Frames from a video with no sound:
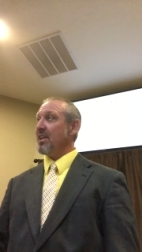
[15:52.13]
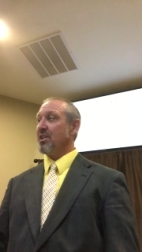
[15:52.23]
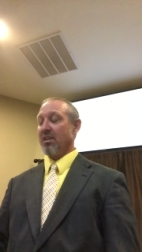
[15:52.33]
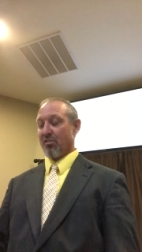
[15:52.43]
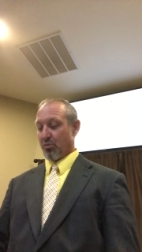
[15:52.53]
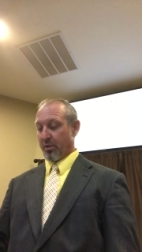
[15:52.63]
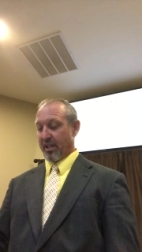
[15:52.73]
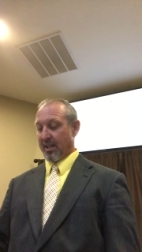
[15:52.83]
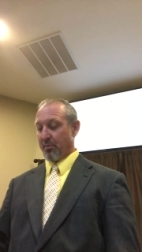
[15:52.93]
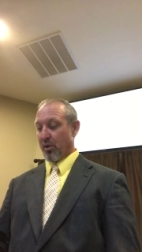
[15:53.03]
And Jesus would
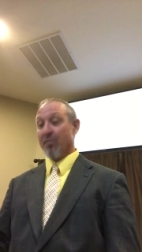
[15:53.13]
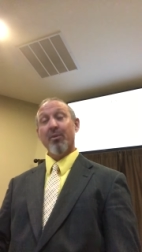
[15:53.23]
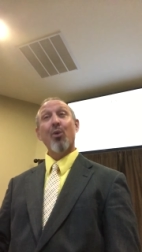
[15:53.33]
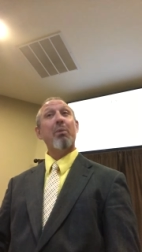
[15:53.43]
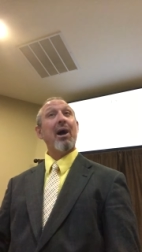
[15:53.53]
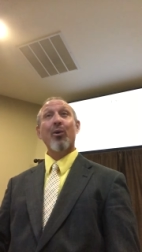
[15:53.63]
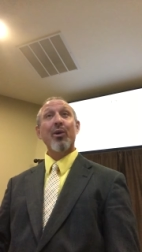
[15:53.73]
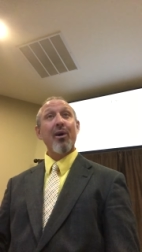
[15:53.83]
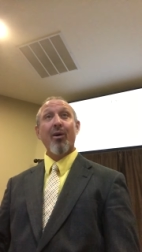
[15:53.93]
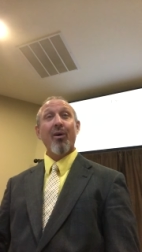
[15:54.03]
tell him, You have no
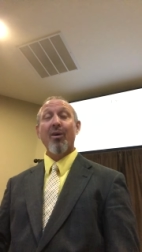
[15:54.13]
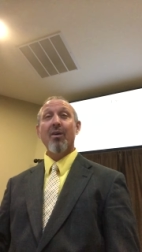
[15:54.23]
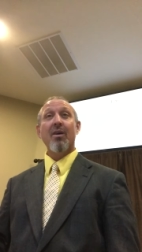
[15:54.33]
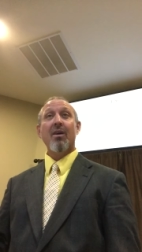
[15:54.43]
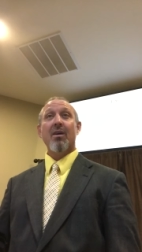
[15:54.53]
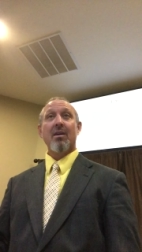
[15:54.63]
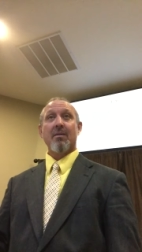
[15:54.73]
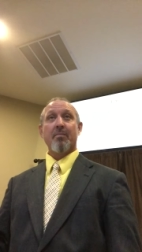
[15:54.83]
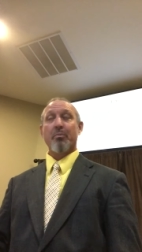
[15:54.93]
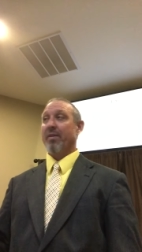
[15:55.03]
power at all
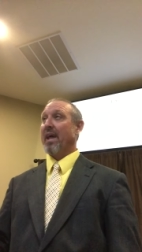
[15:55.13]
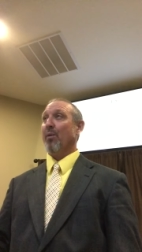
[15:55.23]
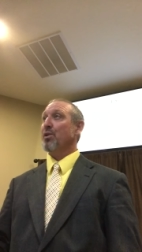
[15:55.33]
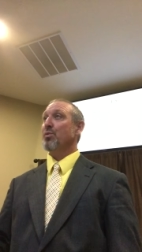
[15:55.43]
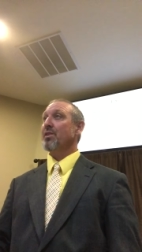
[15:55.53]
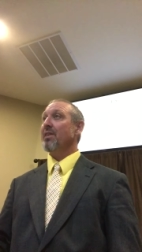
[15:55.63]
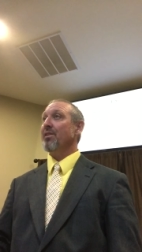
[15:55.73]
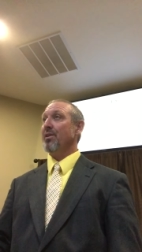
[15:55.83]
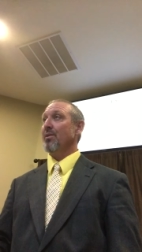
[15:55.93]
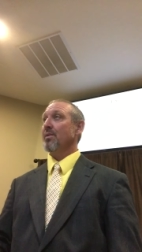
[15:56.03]
but that which was
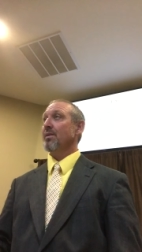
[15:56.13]
given you.